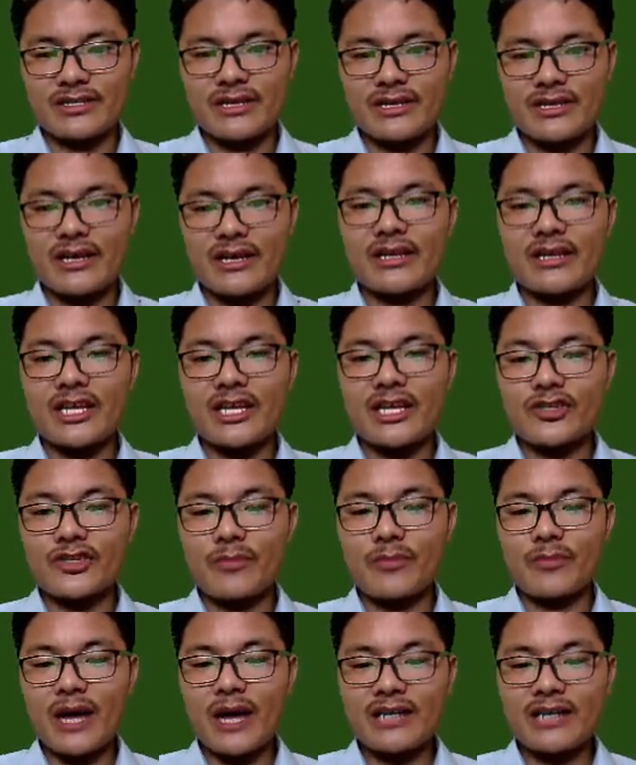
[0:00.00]
In case of
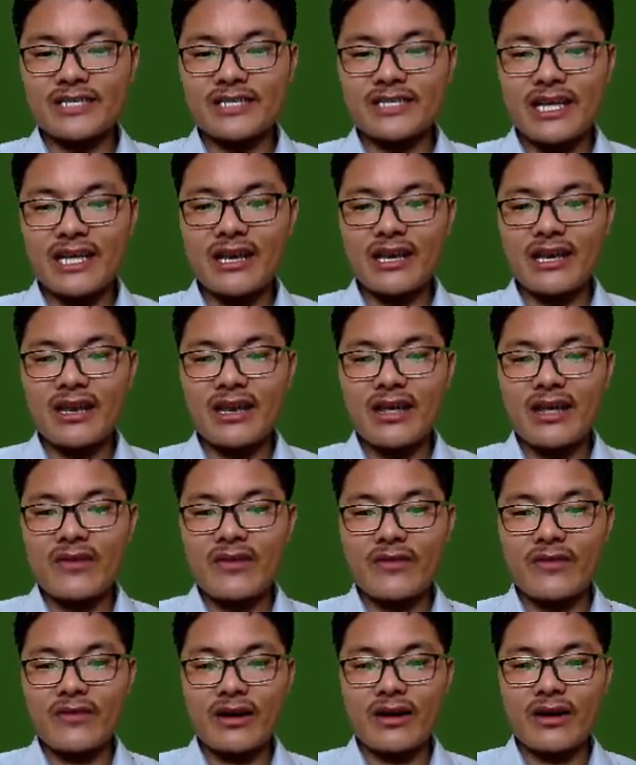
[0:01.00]
plant cell,
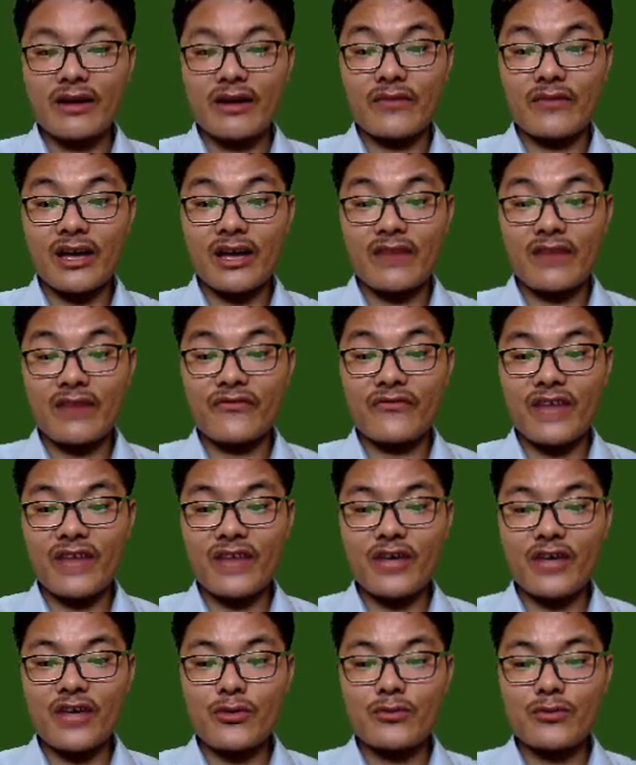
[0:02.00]
we have
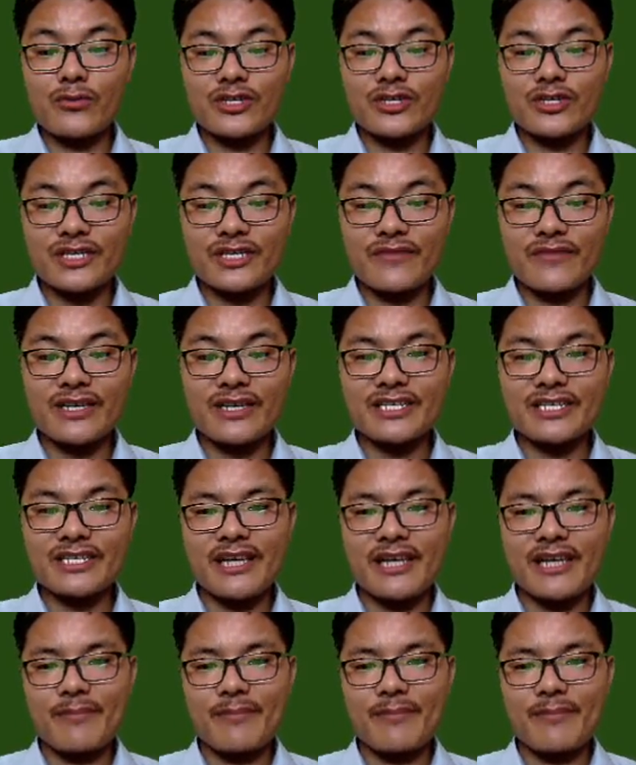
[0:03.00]
vacuole which is having sap.